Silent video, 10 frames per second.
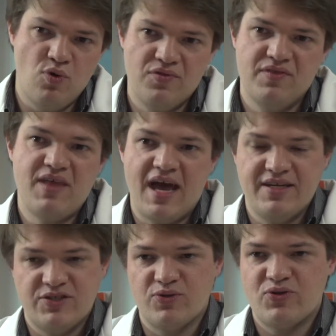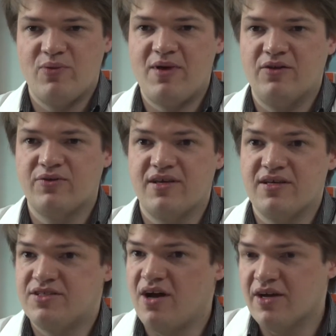more than that. It's also about looking
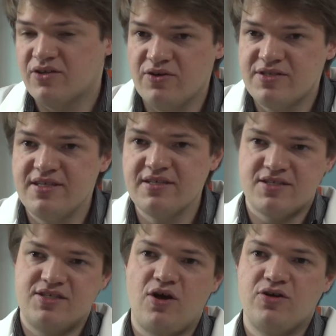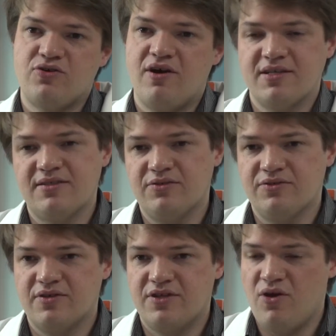at diagnostics, so trying to
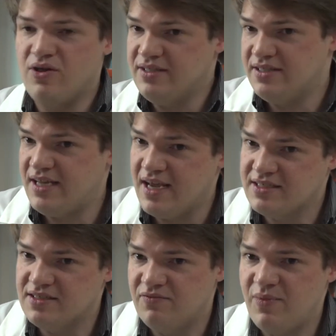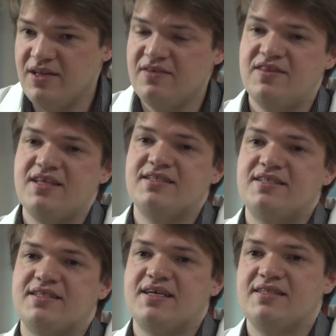look at the early detection of many of these
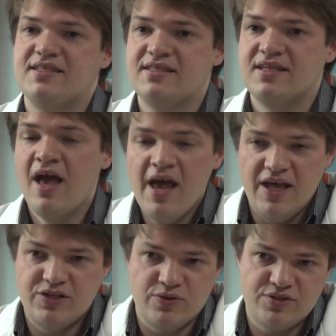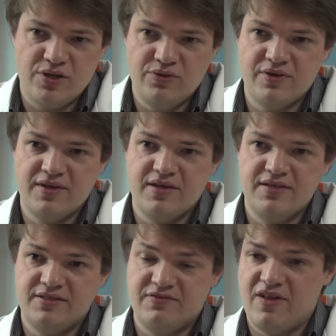diseases. It's also looking at
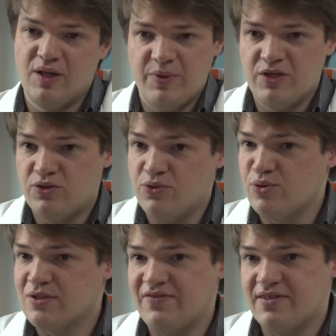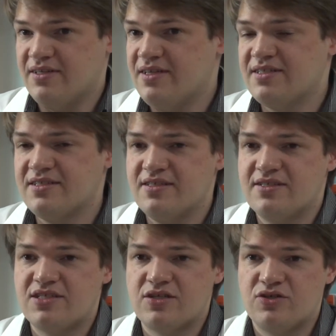developing tools for
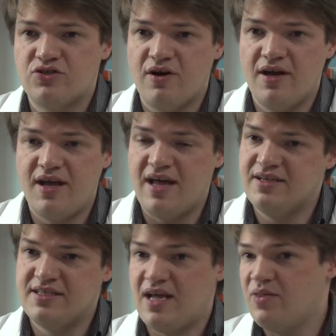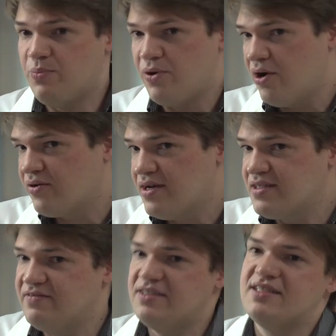clinicians to try and understand the progress of a